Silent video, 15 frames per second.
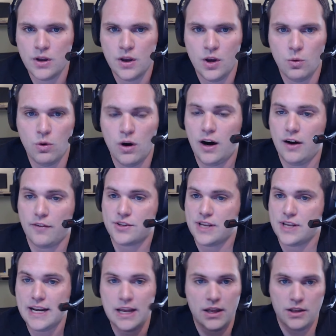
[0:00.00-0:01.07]
Well, if there's
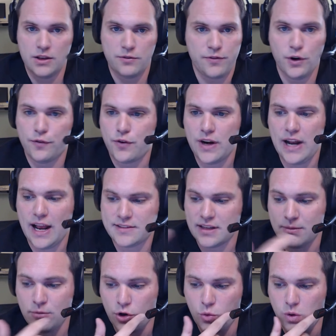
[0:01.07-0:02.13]
any feel free to ask any
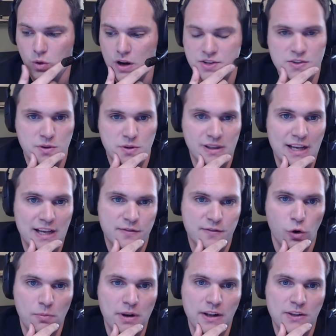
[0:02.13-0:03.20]
more questions the last four
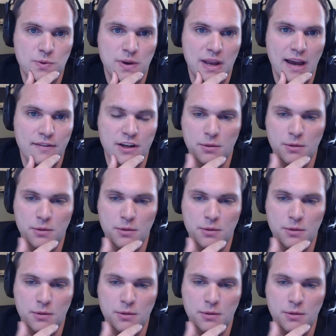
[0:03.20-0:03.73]
minutes we have here.